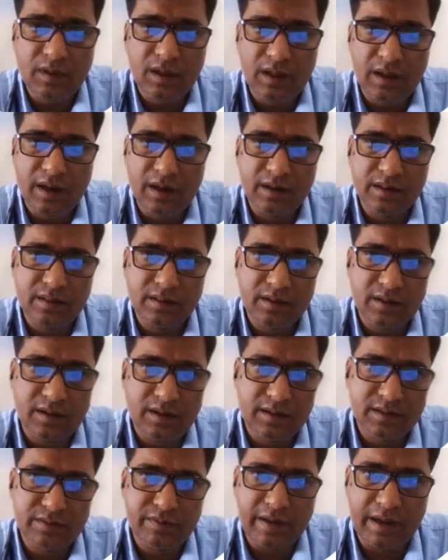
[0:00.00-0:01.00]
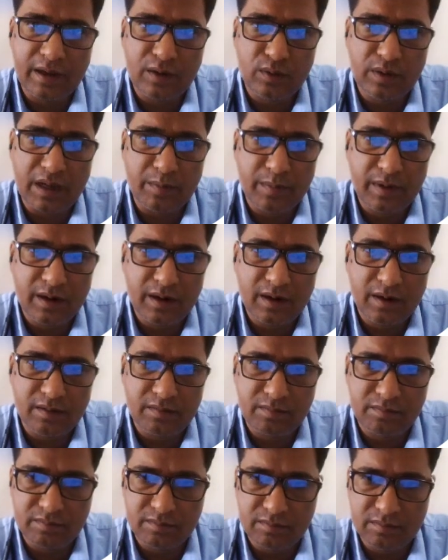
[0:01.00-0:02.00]
and its value can be
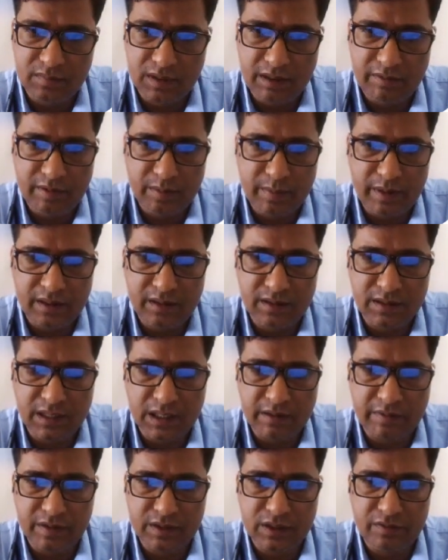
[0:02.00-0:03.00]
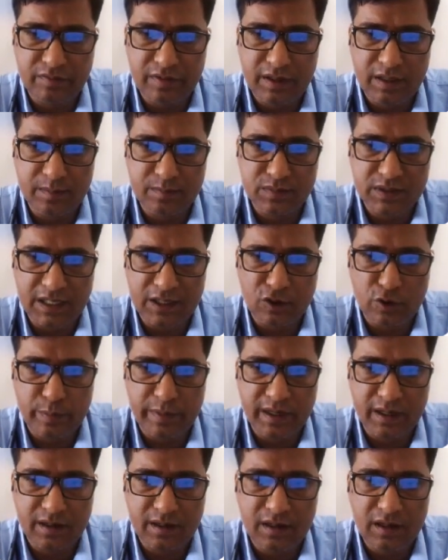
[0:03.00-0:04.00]
given by this equation Vm sin
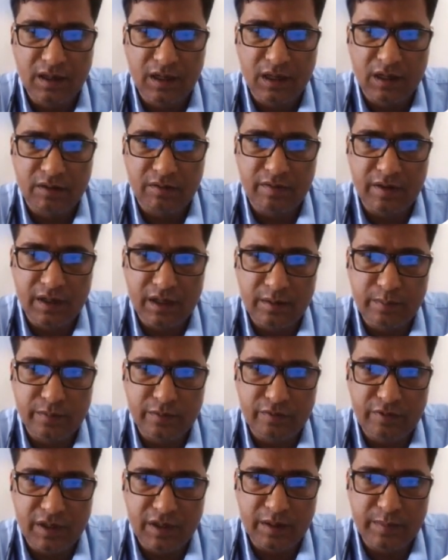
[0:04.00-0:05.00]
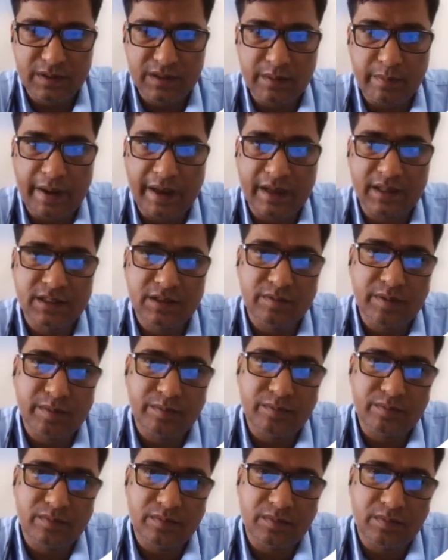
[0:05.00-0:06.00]
omega t, where Vm is a
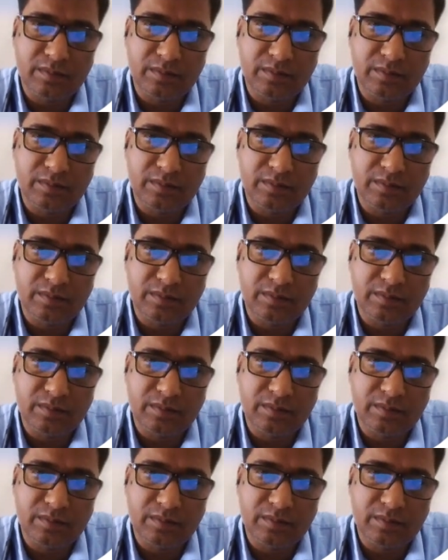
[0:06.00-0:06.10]
maximum